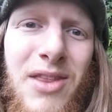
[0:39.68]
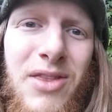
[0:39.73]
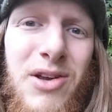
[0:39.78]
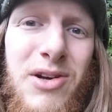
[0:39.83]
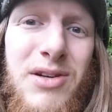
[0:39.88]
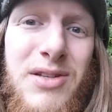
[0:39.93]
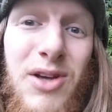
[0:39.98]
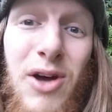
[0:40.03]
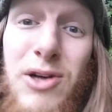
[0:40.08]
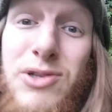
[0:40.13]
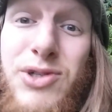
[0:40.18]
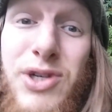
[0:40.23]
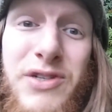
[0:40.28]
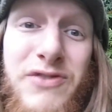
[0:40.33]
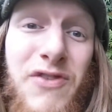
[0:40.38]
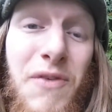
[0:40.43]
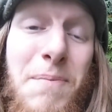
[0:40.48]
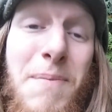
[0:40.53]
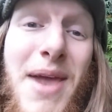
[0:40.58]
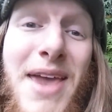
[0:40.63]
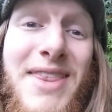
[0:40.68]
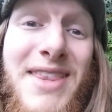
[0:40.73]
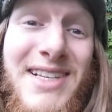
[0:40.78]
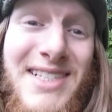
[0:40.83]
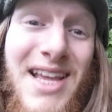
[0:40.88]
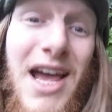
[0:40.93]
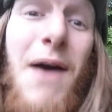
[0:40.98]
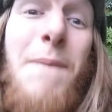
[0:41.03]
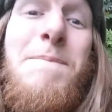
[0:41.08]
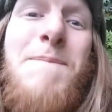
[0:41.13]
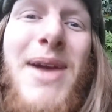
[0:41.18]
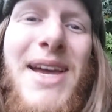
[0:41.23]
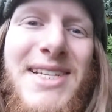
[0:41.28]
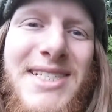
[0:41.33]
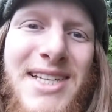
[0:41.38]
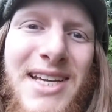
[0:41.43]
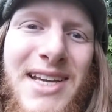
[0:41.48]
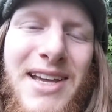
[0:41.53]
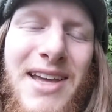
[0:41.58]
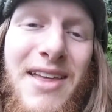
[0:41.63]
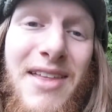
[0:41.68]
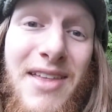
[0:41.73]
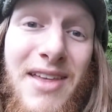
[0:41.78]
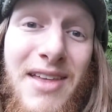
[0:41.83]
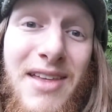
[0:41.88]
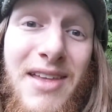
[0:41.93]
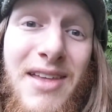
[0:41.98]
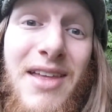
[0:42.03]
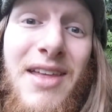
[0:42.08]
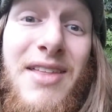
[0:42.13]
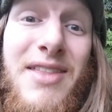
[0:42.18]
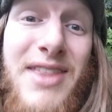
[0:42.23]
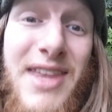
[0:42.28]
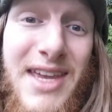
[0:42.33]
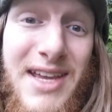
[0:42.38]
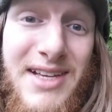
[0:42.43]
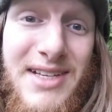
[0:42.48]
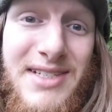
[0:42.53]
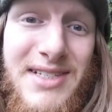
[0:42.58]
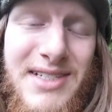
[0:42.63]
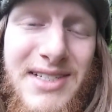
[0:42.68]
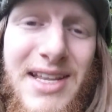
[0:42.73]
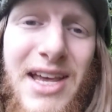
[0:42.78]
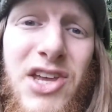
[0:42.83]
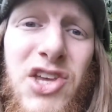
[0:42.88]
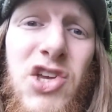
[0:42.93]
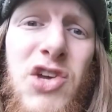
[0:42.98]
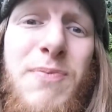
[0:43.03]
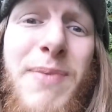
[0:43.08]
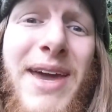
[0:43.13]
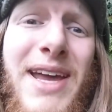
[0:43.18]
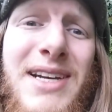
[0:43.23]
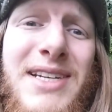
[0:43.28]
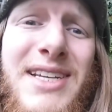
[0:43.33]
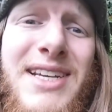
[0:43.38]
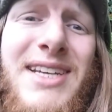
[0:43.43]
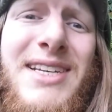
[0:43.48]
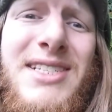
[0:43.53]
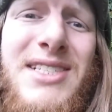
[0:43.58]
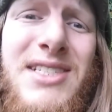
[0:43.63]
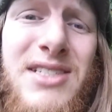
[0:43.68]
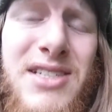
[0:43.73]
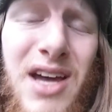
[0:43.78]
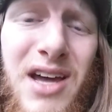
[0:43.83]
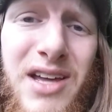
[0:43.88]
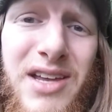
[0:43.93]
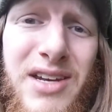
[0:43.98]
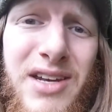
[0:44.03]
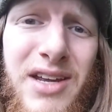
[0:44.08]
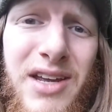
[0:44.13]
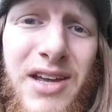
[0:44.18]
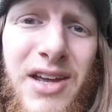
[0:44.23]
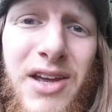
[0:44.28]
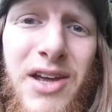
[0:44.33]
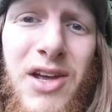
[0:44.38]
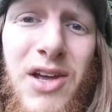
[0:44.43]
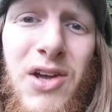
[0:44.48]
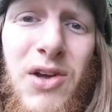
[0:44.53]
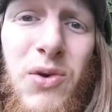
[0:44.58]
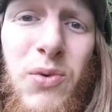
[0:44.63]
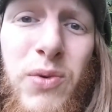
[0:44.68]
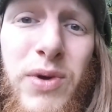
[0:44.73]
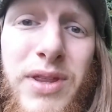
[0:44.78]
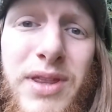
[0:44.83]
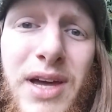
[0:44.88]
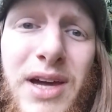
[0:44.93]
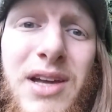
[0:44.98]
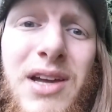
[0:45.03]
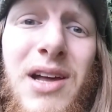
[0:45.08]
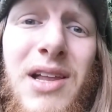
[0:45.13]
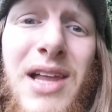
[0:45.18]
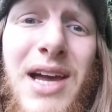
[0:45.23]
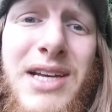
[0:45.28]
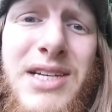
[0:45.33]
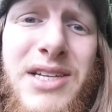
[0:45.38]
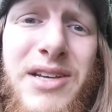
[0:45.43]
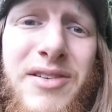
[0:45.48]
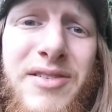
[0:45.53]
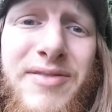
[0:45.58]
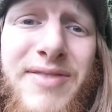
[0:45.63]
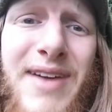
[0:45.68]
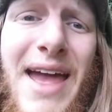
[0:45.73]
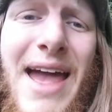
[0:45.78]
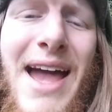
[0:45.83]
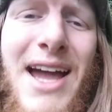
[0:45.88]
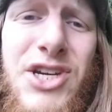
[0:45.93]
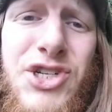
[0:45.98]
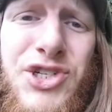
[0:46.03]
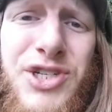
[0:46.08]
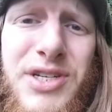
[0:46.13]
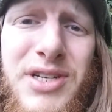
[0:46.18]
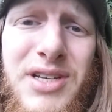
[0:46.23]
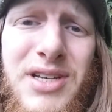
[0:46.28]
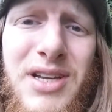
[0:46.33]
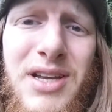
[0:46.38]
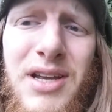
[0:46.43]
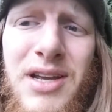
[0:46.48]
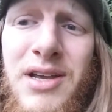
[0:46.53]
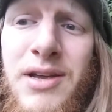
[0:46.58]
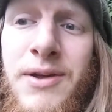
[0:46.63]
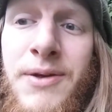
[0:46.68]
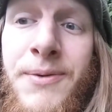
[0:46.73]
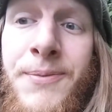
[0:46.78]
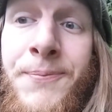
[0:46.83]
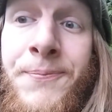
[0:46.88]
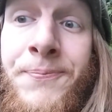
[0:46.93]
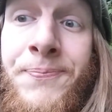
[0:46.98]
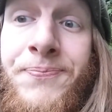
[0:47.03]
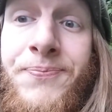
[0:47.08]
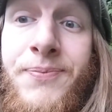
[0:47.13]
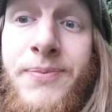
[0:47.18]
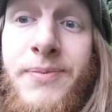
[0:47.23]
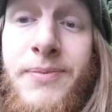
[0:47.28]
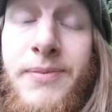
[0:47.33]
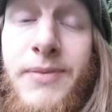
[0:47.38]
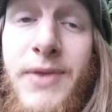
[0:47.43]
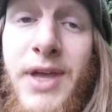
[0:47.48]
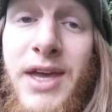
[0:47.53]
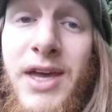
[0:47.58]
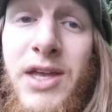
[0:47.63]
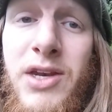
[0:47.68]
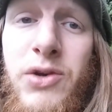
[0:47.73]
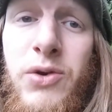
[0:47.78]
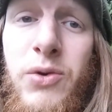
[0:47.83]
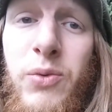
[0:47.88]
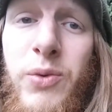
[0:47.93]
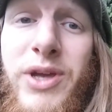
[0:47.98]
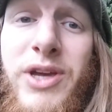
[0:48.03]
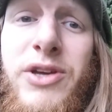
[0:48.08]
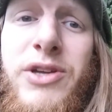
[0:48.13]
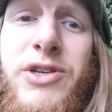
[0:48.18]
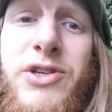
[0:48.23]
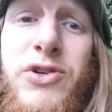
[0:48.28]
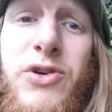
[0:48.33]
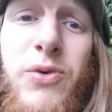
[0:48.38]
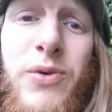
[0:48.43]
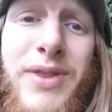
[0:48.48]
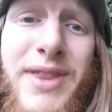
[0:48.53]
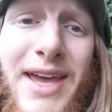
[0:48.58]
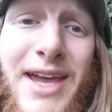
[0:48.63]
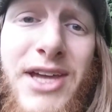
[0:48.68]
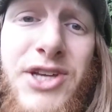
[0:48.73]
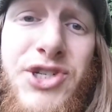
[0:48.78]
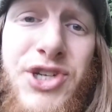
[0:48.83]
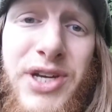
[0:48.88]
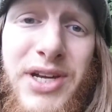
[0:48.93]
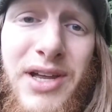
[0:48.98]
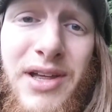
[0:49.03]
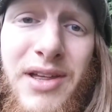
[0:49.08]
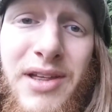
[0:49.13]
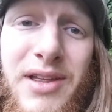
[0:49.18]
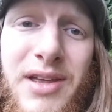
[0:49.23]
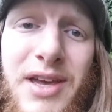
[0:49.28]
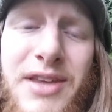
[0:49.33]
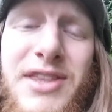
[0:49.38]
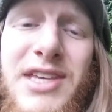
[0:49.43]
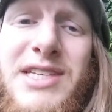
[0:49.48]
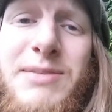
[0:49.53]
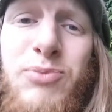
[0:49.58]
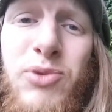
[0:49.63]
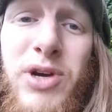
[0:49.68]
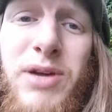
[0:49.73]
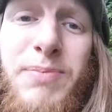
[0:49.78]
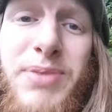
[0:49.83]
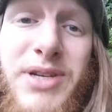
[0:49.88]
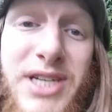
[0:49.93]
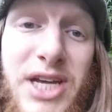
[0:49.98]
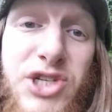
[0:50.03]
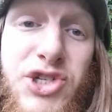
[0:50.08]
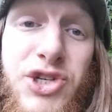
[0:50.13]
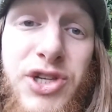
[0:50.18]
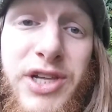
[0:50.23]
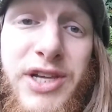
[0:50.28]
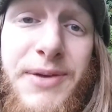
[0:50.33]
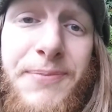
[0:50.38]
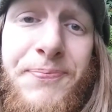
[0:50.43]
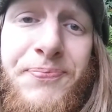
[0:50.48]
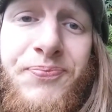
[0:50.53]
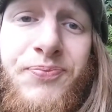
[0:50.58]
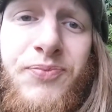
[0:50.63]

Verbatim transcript: there's all sorts of amazing, amazing things that humanity has done with a collective action. And we could do it with aging at this point, potentially.